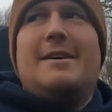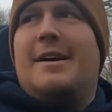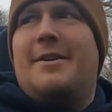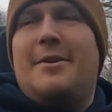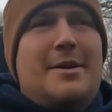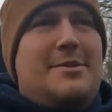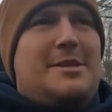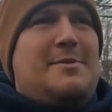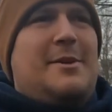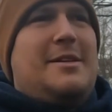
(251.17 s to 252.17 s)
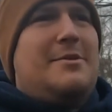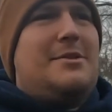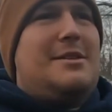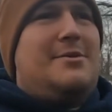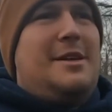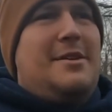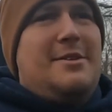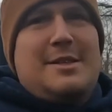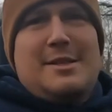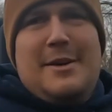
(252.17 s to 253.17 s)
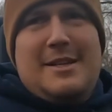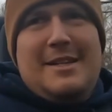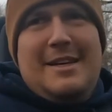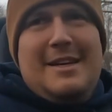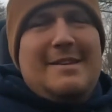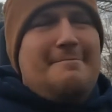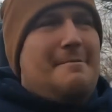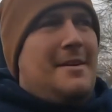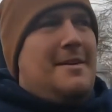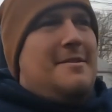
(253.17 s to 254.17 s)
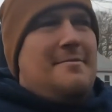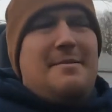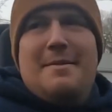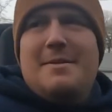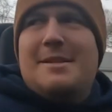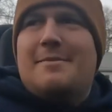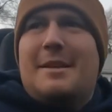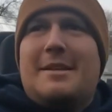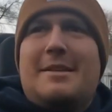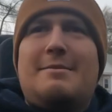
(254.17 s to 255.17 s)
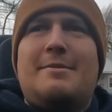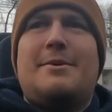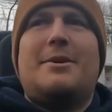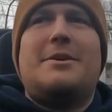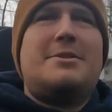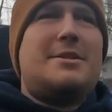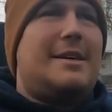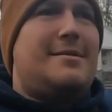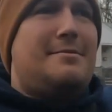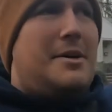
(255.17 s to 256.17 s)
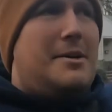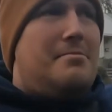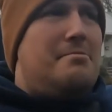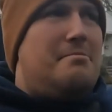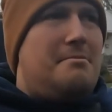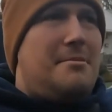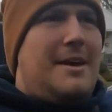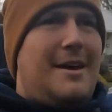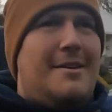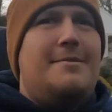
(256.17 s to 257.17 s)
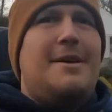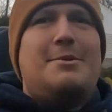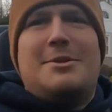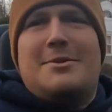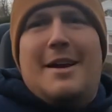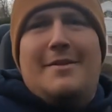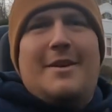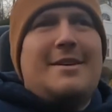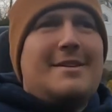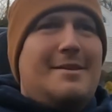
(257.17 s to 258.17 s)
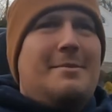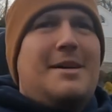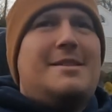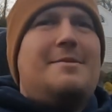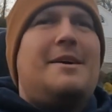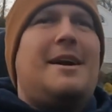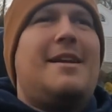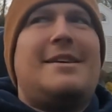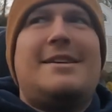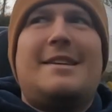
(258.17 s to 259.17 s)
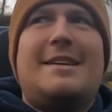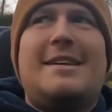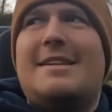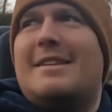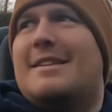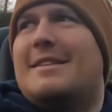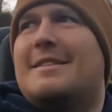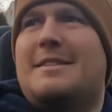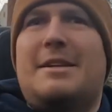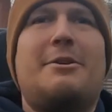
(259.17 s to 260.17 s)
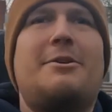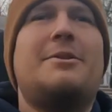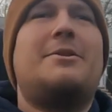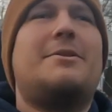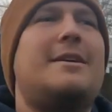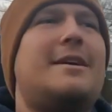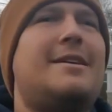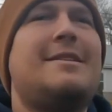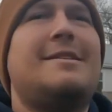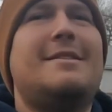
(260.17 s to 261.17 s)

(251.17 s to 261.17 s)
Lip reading: I don't know what I was expecting with this video. I was expecting maybe something a little bit more interesting, but yeah, that was driving a Mazda Miata in 0 degree